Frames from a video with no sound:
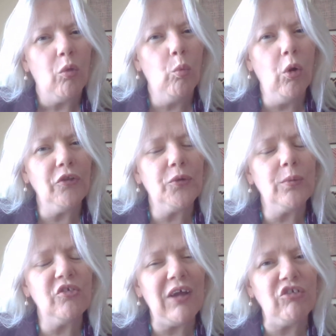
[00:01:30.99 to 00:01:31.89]
what the
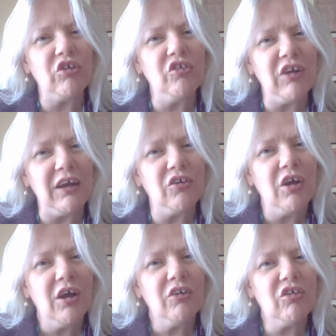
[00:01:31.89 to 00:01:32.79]
recession did
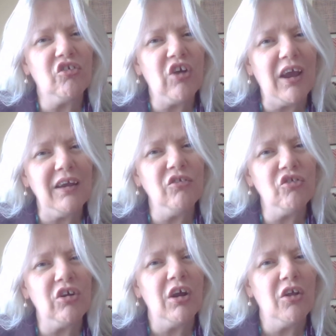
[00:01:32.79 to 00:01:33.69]
to
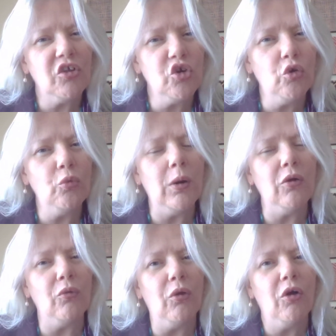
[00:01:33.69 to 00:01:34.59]
change your
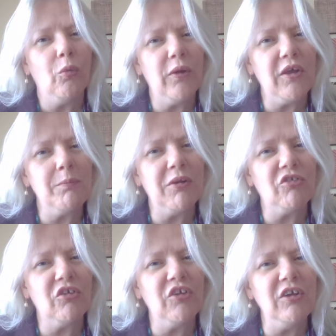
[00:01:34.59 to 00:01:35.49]
role within
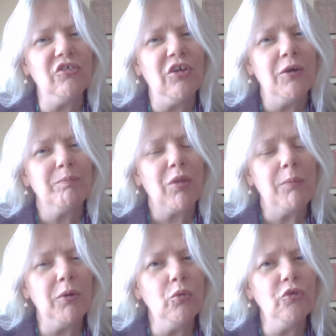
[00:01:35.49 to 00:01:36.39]
businesses,
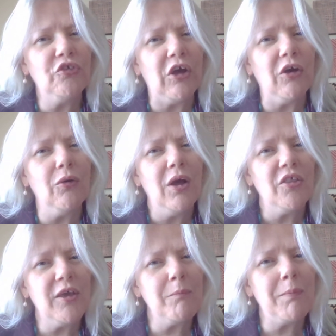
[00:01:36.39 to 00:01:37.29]
but also
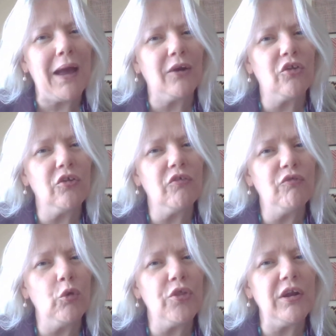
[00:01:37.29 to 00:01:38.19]
the impact that the
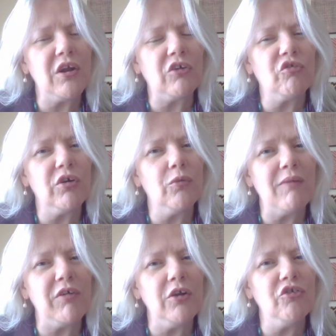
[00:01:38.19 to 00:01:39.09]
fourth industrial
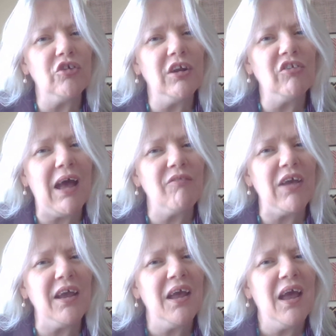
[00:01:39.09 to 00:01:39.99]
revolution is
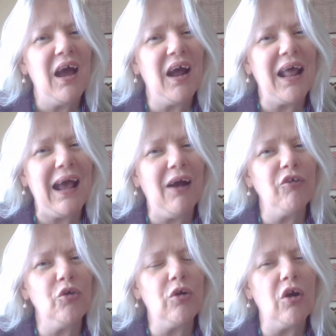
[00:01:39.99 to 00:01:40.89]
having and how
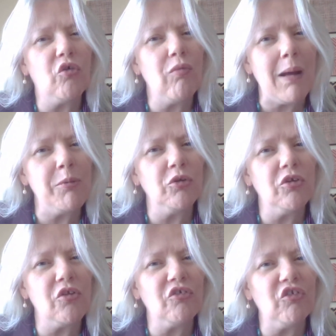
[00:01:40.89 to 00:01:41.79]
you can grab
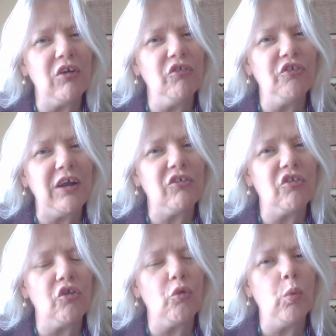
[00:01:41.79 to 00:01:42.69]
onto the skill sets
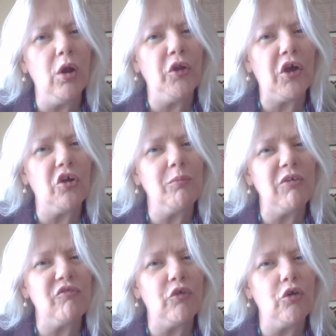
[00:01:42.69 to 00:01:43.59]
that the World
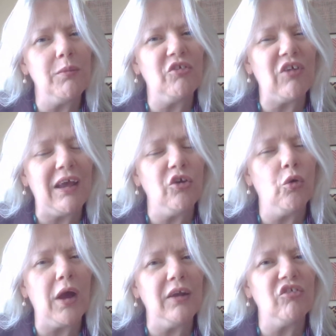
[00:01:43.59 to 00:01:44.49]
Economic Forum is saying you're
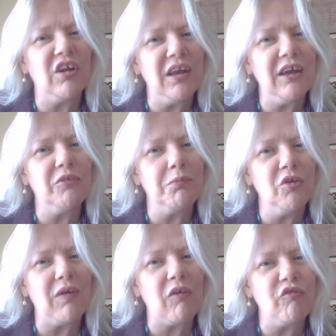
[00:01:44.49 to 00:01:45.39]
going to need
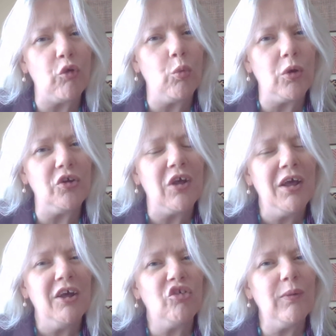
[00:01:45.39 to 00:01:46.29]
moving forward
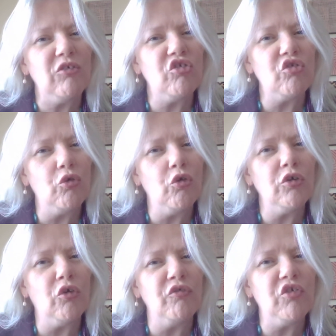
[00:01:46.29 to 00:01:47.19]
to ensure
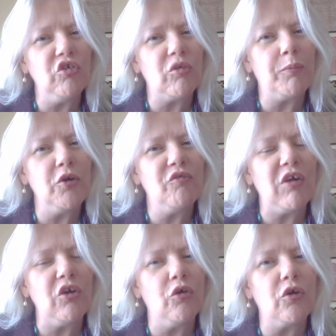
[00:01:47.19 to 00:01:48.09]
you're
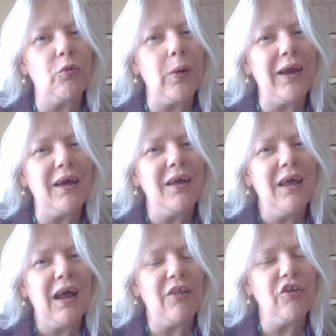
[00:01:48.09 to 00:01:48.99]
future-proofing your career
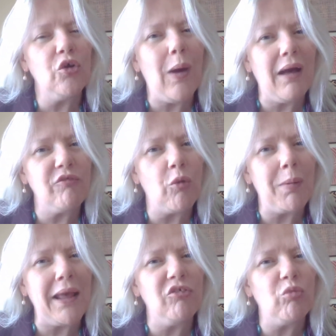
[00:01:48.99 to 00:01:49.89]
and that you have your
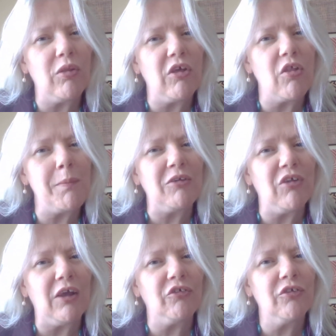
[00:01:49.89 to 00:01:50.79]
place within the
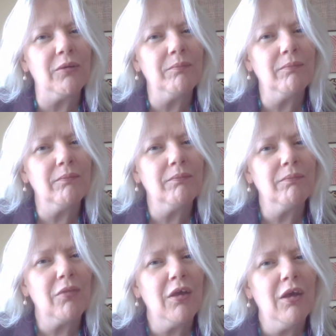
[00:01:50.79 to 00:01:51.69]
business.
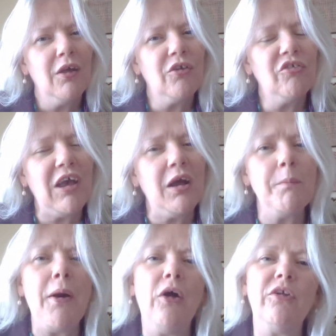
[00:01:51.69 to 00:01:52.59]
The second
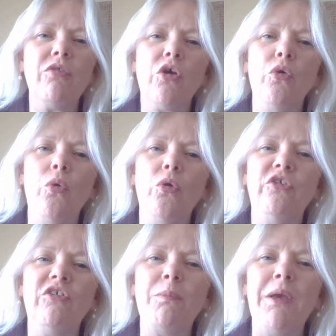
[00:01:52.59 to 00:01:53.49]
part of the course
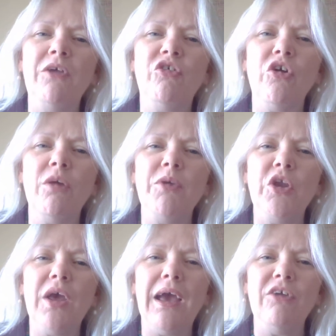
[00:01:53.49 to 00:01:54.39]
is a piece on
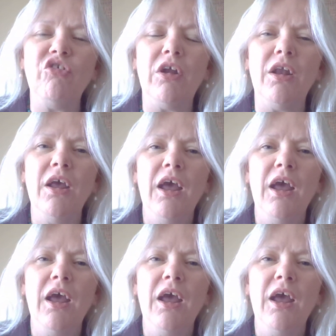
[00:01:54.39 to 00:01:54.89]
communication,